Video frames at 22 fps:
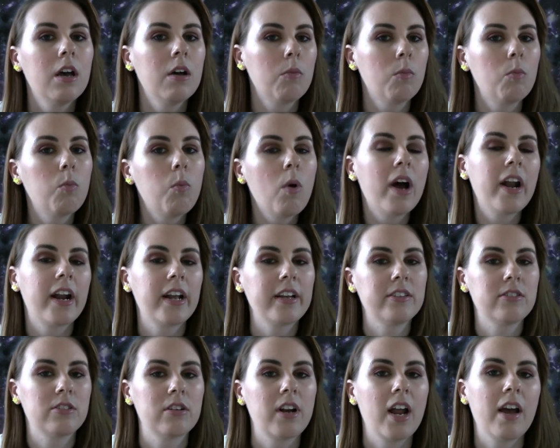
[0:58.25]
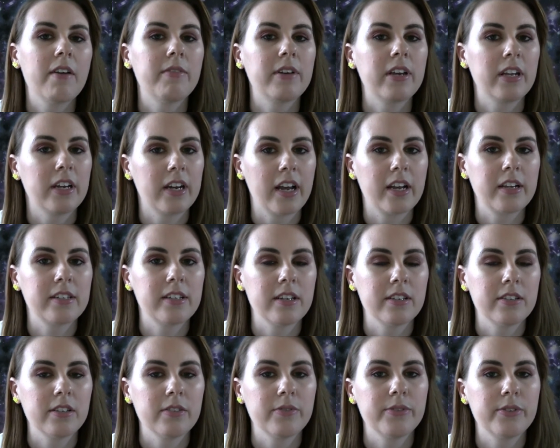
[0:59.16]
when I start having an
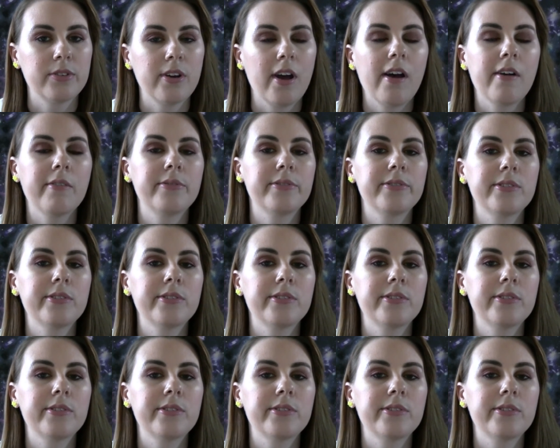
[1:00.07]
excess of stuff.